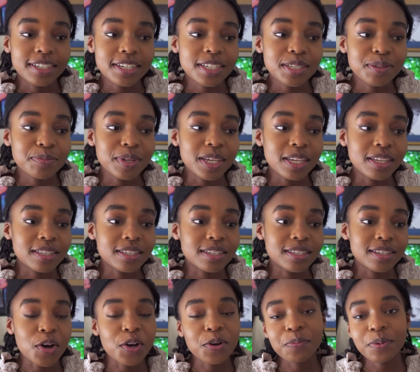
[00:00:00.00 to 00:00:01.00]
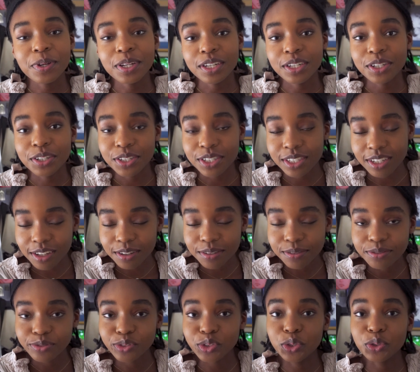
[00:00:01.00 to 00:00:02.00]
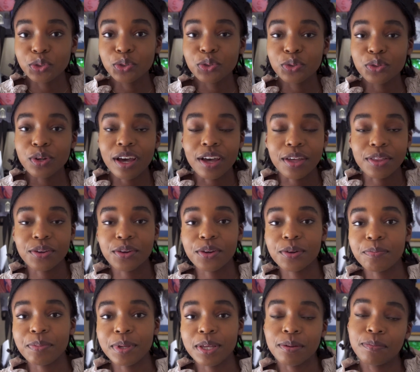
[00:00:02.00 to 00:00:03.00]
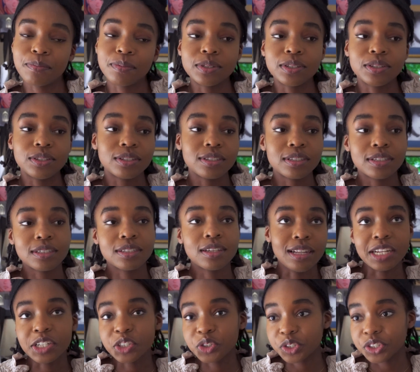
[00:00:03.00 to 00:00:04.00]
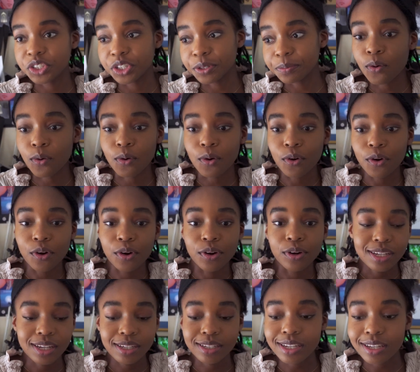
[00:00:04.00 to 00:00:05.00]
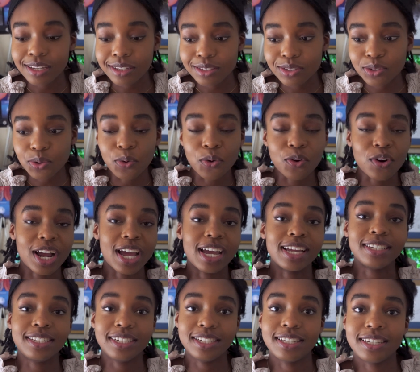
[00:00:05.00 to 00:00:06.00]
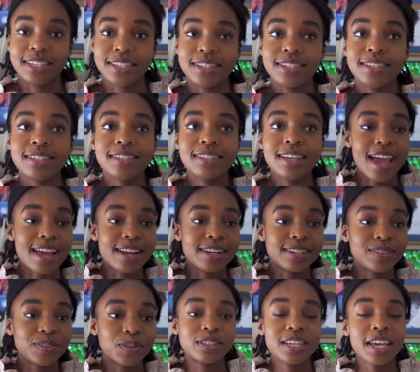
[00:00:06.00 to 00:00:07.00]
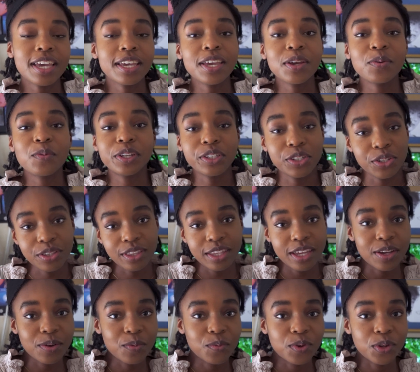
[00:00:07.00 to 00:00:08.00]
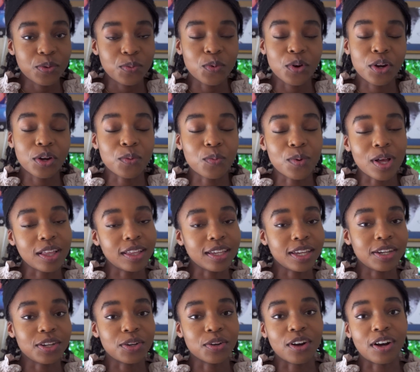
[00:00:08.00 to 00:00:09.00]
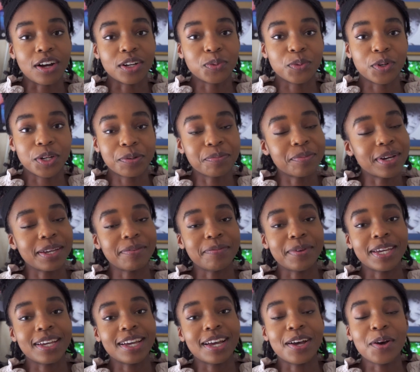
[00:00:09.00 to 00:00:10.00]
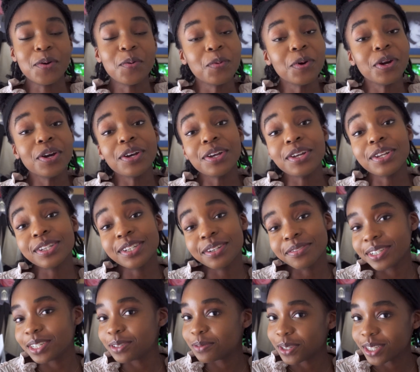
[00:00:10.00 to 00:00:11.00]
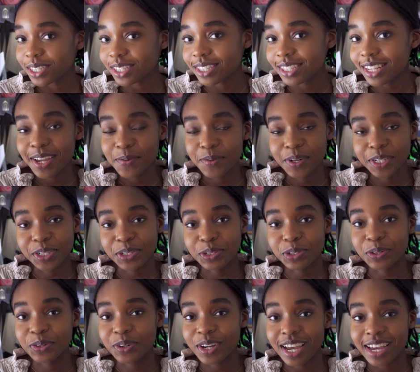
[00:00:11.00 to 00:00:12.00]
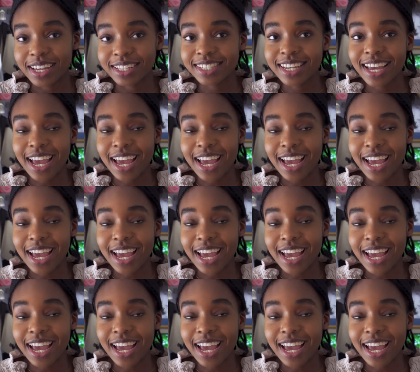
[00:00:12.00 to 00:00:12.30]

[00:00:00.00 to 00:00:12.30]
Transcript: just means opening yourself to other people's literature or techniques or ideas, and taking what you think would work well in your artwork might make a world of a difference in what you create